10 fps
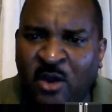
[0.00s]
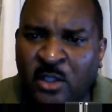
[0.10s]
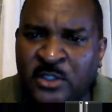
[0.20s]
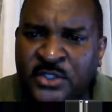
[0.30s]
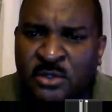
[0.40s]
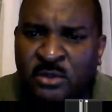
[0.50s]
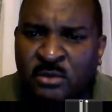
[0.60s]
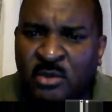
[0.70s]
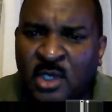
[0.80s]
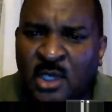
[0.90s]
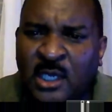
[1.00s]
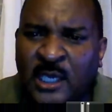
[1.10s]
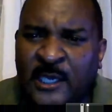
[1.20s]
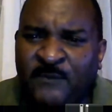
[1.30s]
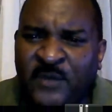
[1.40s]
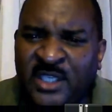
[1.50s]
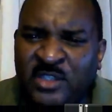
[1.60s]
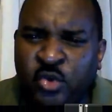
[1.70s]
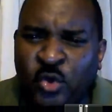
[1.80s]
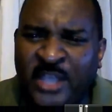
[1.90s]
also
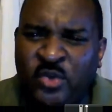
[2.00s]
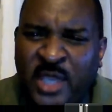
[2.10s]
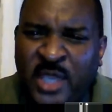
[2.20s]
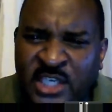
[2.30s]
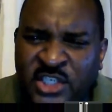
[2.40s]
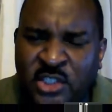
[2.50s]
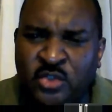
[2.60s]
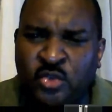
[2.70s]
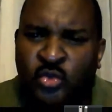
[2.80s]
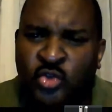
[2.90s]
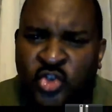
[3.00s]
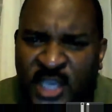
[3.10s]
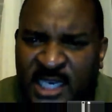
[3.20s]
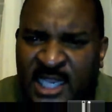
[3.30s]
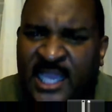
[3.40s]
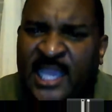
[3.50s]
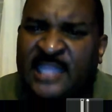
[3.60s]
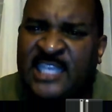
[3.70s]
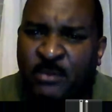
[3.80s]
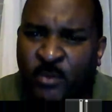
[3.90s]
through education, through training,
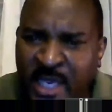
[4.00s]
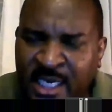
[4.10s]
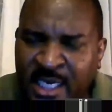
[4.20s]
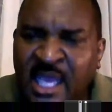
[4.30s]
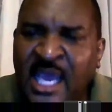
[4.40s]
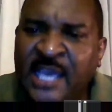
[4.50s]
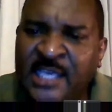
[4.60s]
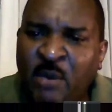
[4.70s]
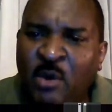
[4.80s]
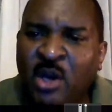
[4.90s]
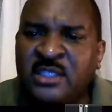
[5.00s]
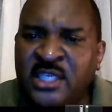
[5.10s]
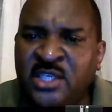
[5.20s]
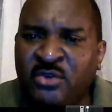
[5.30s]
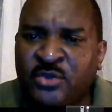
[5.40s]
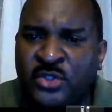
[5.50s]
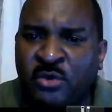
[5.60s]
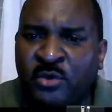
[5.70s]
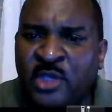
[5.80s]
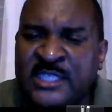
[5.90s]
getting them ready, and that work continues.
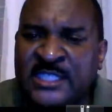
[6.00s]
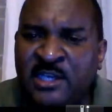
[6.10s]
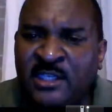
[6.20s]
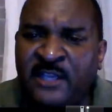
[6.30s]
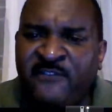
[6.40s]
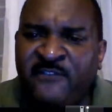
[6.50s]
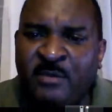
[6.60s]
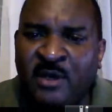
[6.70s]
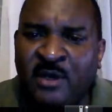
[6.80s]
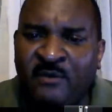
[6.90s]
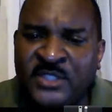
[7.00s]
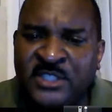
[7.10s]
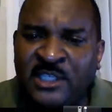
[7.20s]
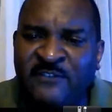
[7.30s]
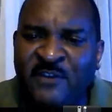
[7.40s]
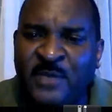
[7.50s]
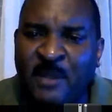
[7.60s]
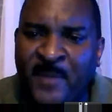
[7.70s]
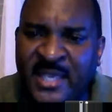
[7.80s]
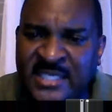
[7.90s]
So certainly from the
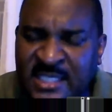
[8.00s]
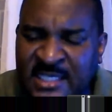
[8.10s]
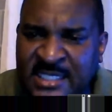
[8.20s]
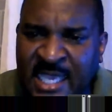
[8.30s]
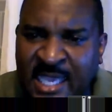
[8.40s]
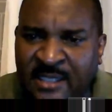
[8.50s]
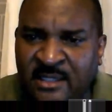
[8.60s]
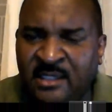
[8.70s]
business side,